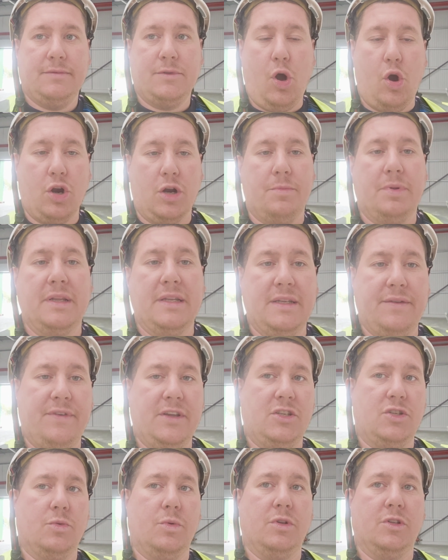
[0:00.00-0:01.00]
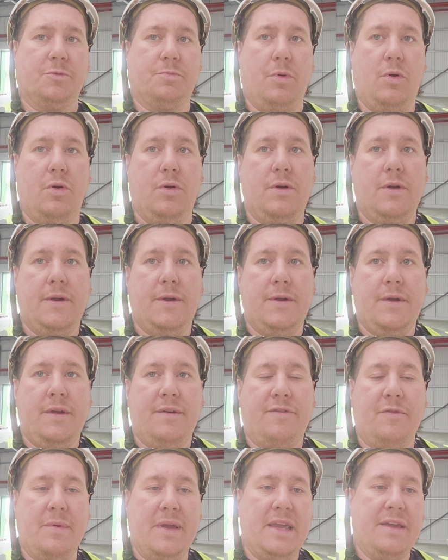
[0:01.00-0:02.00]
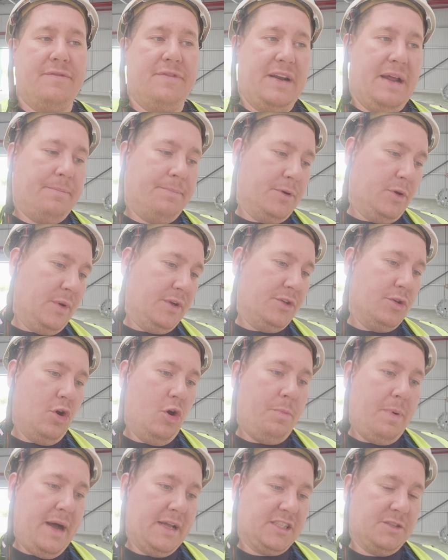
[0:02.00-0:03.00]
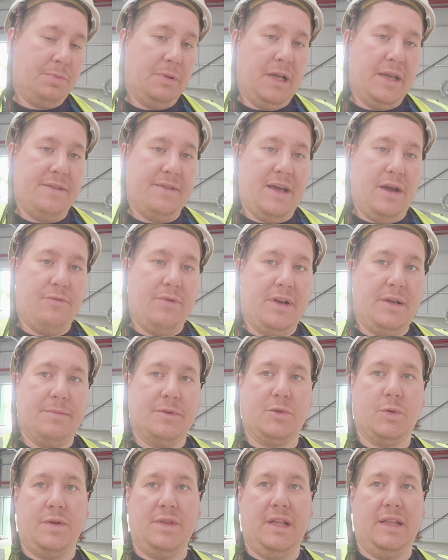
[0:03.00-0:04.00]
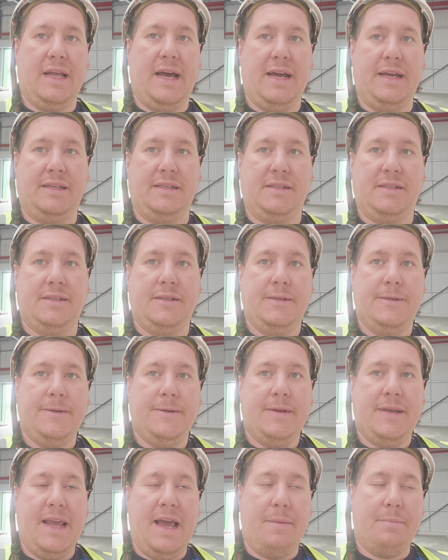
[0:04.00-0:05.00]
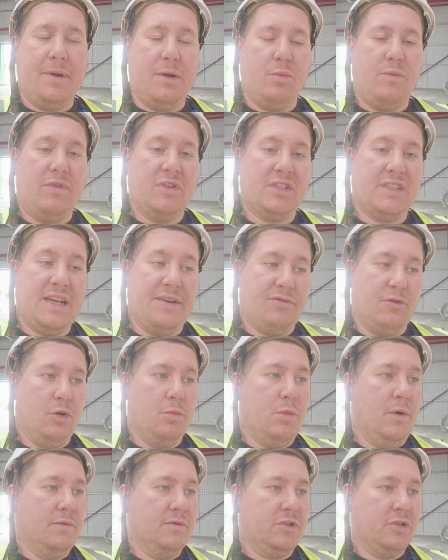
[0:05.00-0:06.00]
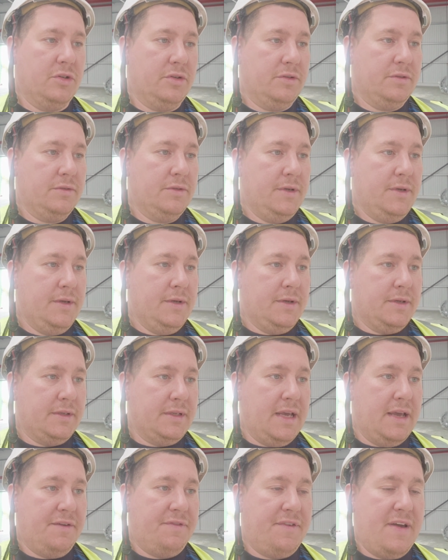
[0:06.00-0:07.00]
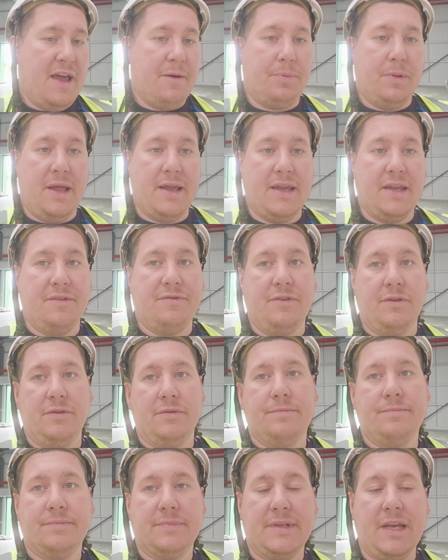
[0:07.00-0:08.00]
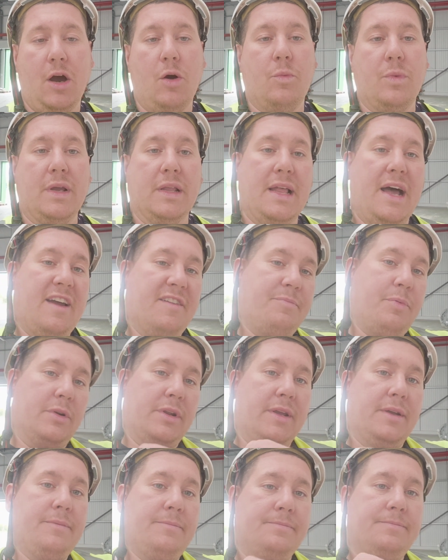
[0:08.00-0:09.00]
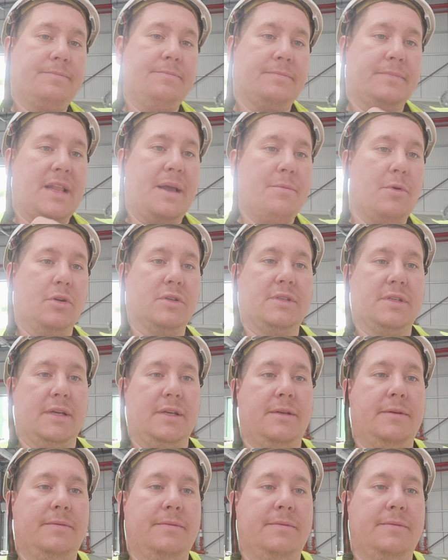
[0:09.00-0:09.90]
horrible individuals. But for me, Ian Ampadu had no part to play in that, reading between the lines. He hadn't been with us for several months, and yeah, fair play, Ethan. Get on with your life, buddy. MOT.